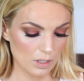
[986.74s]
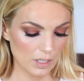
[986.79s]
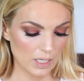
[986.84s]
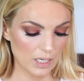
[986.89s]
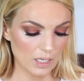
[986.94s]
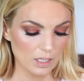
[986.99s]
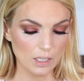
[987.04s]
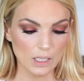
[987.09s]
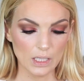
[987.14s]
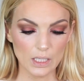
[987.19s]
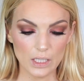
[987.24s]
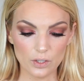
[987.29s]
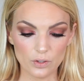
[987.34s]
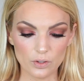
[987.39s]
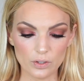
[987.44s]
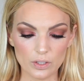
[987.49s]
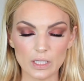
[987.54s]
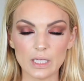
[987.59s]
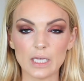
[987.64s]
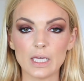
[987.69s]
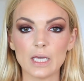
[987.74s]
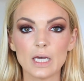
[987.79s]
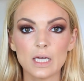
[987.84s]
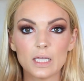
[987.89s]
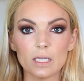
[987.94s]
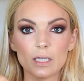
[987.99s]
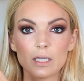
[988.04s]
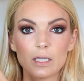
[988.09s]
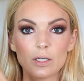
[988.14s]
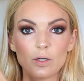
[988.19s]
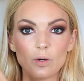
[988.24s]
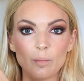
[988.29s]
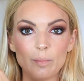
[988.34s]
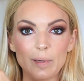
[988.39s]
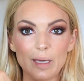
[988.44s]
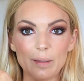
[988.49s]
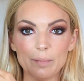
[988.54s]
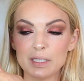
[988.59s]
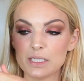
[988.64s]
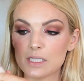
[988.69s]
Like literally a little
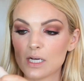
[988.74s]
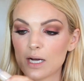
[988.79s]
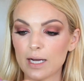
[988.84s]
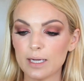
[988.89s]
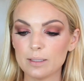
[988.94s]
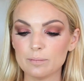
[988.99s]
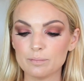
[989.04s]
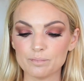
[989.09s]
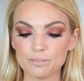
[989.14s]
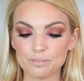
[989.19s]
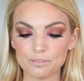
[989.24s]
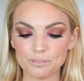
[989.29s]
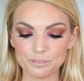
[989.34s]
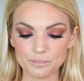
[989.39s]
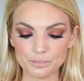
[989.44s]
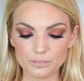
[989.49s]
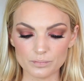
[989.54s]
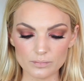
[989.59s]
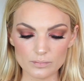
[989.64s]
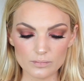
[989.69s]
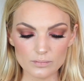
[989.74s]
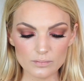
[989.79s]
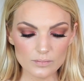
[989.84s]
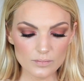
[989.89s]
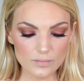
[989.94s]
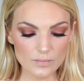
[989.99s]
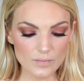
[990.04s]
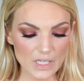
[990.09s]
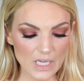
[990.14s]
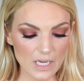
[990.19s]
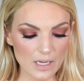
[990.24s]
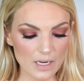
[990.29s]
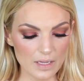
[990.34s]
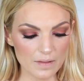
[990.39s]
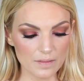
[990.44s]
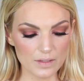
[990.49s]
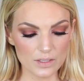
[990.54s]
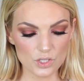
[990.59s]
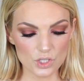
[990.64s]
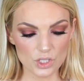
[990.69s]
baby dot. And
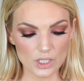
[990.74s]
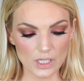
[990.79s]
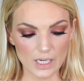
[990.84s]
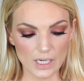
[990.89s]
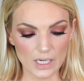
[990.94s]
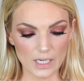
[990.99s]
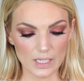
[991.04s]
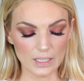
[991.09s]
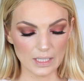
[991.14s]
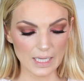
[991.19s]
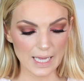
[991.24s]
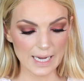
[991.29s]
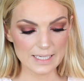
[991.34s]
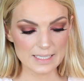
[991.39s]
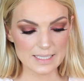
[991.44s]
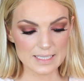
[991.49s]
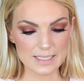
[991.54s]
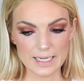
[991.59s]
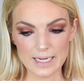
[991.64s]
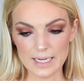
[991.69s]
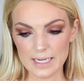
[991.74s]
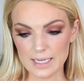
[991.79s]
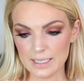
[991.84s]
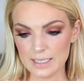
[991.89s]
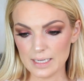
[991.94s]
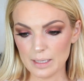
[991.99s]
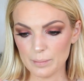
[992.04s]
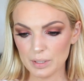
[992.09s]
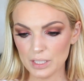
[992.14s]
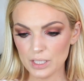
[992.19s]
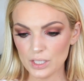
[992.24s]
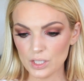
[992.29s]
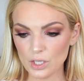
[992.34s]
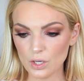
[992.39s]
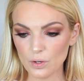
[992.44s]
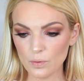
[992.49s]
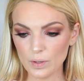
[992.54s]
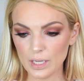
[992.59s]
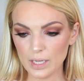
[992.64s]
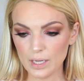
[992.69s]
in the shade Light Sand, I'm going to
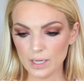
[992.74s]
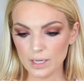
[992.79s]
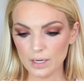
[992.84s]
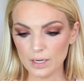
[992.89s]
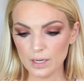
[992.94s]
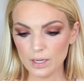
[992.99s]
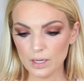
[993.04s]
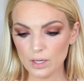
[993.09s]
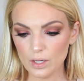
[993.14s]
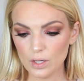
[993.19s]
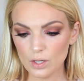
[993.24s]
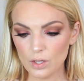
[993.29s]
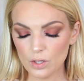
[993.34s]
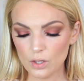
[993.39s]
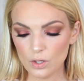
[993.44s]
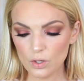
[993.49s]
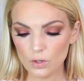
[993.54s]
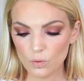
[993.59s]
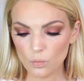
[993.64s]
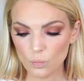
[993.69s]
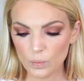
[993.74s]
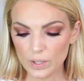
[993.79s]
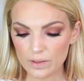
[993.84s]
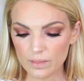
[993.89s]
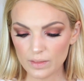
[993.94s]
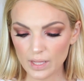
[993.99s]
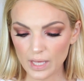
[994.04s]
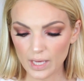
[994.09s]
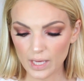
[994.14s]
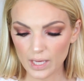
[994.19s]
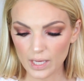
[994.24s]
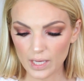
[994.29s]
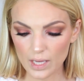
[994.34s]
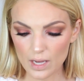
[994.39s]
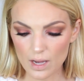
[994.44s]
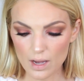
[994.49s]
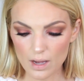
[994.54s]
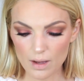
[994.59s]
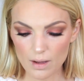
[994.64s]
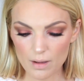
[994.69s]
go in with
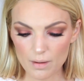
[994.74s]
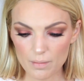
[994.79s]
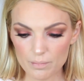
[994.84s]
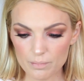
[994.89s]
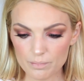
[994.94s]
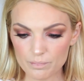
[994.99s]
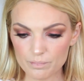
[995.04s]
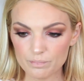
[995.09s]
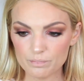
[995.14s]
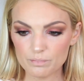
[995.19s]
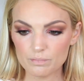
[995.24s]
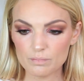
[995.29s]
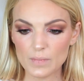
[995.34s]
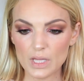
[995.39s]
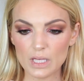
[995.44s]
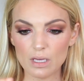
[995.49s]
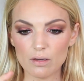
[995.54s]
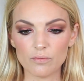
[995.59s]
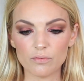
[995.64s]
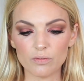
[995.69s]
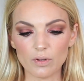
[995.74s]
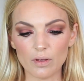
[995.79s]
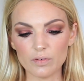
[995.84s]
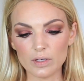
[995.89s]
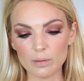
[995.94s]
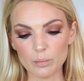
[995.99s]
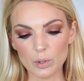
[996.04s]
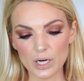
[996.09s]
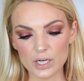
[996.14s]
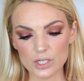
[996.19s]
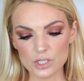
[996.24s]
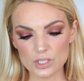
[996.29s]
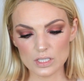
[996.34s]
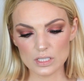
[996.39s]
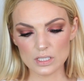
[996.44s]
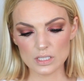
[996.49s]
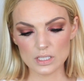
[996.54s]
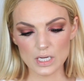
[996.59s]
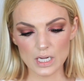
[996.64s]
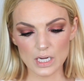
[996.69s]
a fluffy brush.
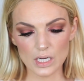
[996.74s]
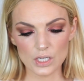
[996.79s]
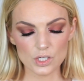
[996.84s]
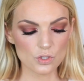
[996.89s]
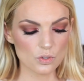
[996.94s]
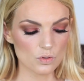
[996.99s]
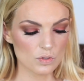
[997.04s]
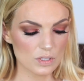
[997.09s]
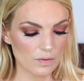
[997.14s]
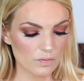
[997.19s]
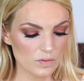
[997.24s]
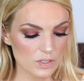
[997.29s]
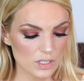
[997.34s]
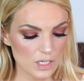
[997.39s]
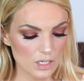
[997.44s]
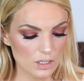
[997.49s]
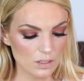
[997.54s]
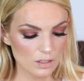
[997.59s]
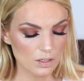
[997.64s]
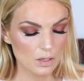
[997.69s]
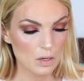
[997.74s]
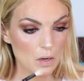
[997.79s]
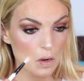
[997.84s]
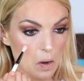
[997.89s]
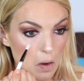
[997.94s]
This is a 217.